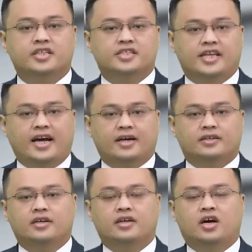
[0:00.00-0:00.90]

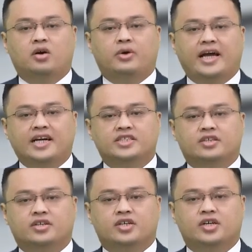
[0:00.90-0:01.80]
Instead, a
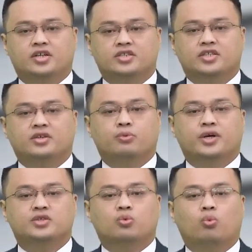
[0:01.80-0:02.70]
reaction occurs in
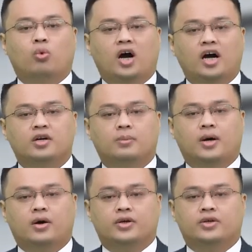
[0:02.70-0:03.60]
which water
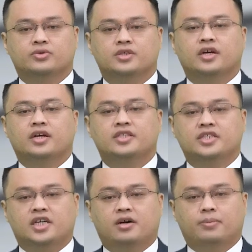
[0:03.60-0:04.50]
molecules
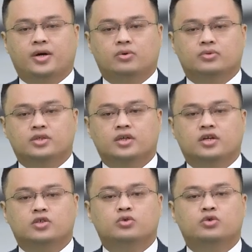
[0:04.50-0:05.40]
decompose
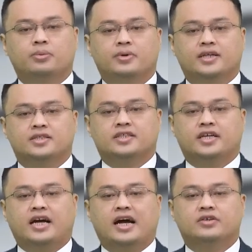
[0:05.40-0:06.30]
to replace
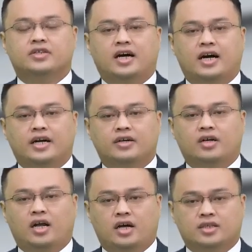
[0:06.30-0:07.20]
the hydrogen
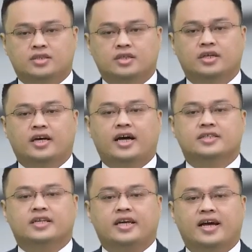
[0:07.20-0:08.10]
ion lost
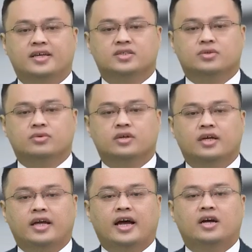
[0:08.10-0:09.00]
at the cathode
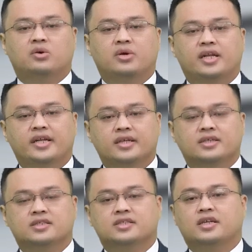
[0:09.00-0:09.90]
and
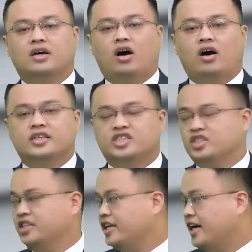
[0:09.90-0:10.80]
release the
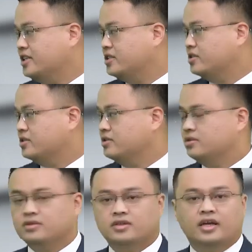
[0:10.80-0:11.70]
oxygen gases.
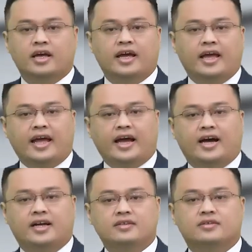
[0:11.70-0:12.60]

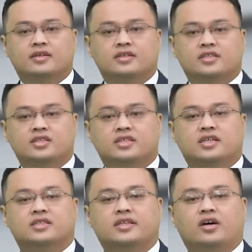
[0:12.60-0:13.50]
And this
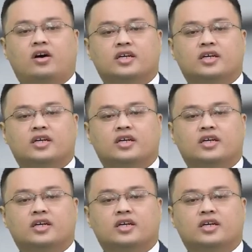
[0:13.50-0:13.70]
is the